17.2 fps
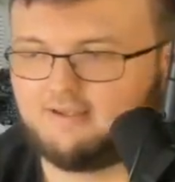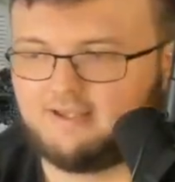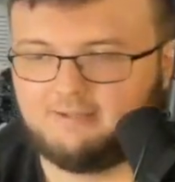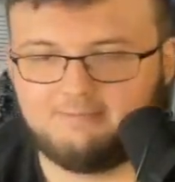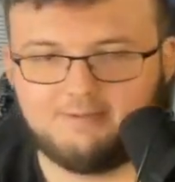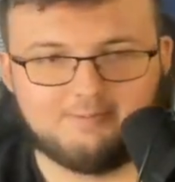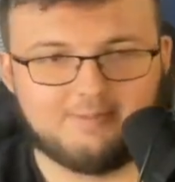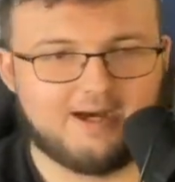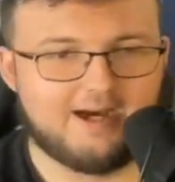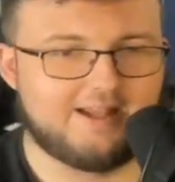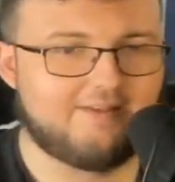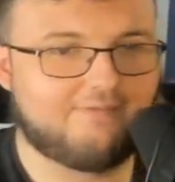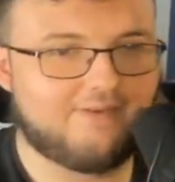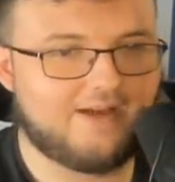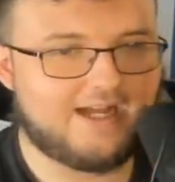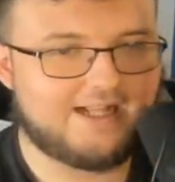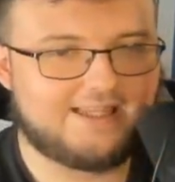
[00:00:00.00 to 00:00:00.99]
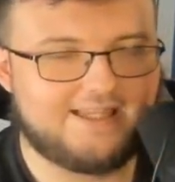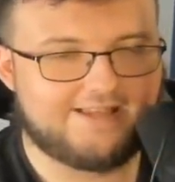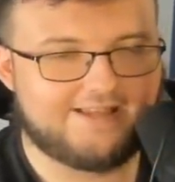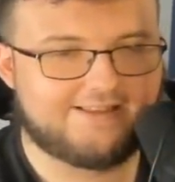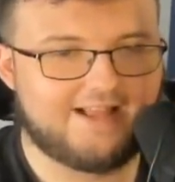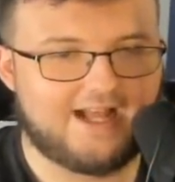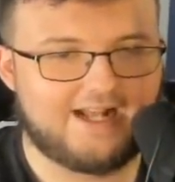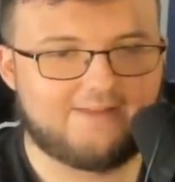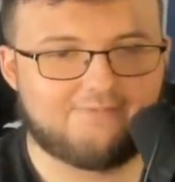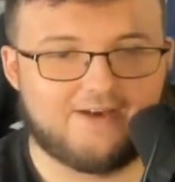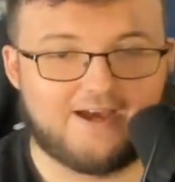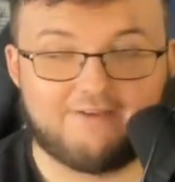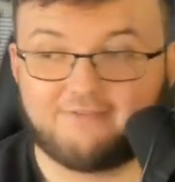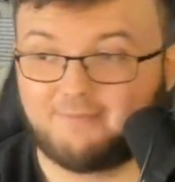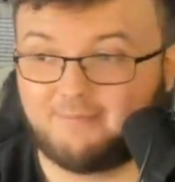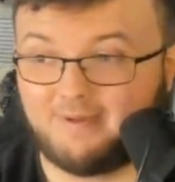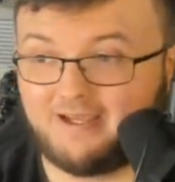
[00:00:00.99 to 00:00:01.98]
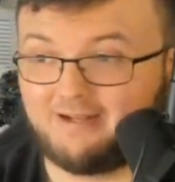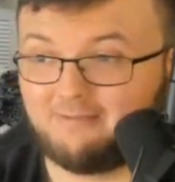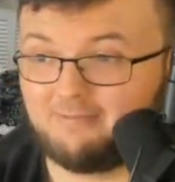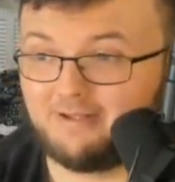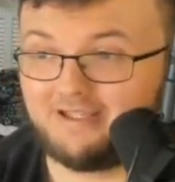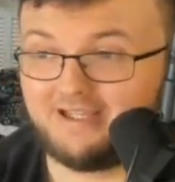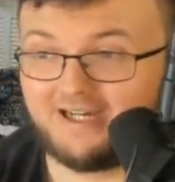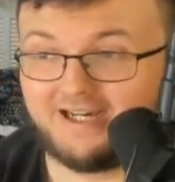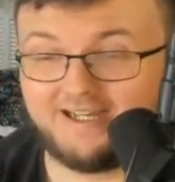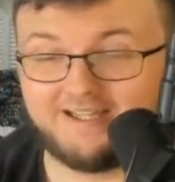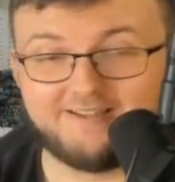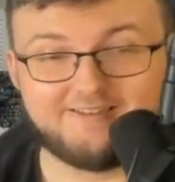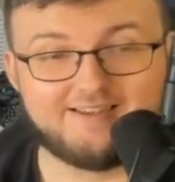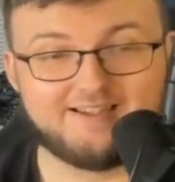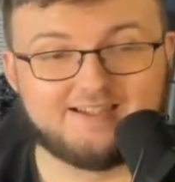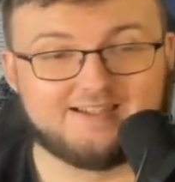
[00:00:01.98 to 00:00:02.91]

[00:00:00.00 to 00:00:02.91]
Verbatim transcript: Keep in mind the fact he has 95 speed because